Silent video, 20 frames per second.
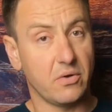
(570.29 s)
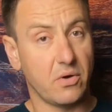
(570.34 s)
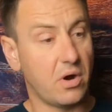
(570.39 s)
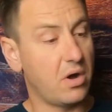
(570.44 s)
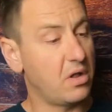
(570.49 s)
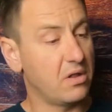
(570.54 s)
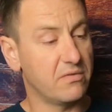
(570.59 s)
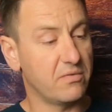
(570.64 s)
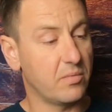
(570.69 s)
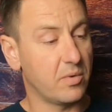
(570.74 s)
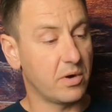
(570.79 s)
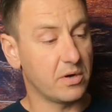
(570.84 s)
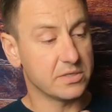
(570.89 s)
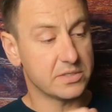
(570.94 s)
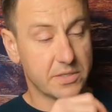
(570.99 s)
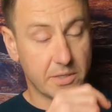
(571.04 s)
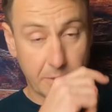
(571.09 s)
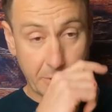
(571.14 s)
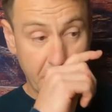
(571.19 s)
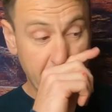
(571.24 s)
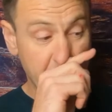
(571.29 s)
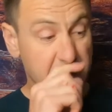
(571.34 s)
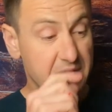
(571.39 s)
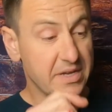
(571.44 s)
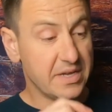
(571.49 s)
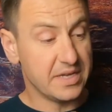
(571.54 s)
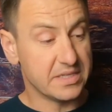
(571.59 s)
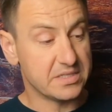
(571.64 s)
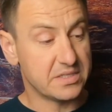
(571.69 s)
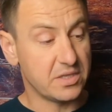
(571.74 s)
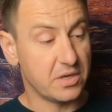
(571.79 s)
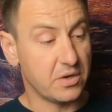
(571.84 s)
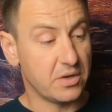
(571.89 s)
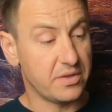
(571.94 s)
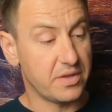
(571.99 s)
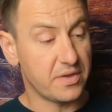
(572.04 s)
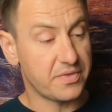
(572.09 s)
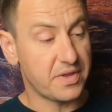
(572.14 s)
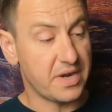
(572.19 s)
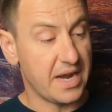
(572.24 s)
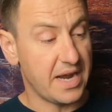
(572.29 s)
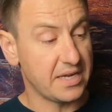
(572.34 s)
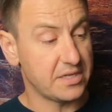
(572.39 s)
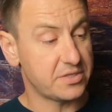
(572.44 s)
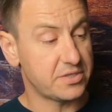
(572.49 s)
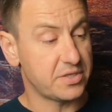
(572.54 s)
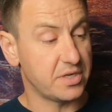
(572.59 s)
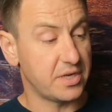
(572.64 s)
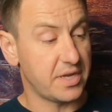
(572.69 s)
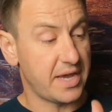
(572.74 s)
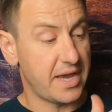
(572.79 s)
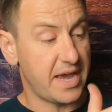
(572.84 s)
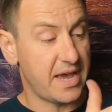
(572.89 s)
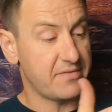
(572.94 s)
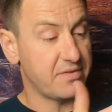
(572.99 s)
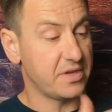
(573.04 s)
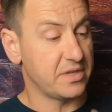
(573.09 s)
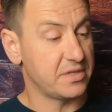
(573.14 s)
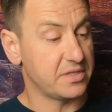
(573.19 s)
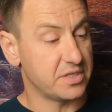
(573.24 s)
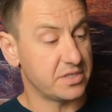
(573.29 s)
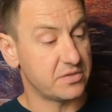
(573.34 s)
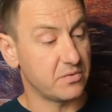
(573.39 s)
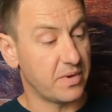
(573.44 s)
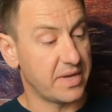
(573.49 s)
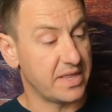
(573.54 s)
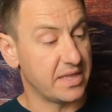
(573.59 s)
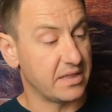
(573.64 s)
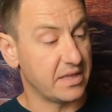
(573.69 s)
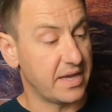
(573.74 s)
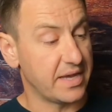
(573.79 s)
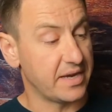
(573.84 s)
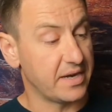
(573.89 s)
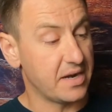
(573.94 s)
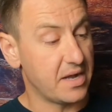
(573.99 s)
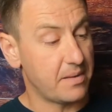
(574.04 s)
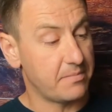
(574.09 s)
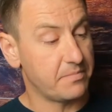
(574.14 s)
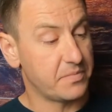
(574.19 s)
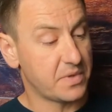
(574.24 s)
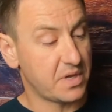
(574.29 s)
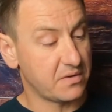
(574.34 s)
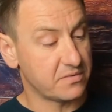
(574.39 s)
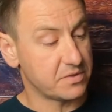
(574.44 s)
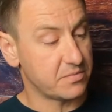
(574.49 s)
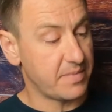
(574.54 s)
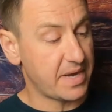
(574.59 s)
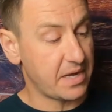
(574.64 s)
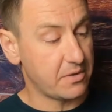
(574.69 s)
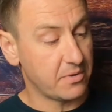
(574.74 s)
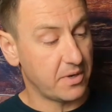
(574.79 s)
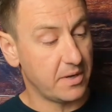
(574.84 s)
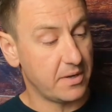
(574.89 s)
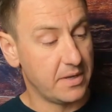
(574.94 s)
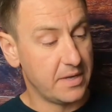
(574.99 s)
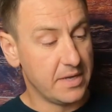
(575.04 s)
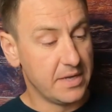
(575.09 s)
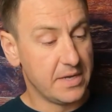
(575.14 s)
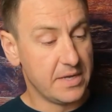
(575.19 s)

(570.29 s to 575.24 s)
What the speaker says: All of them are. So it's nothing extra to have it. Just the way they line it up, covers the mag well.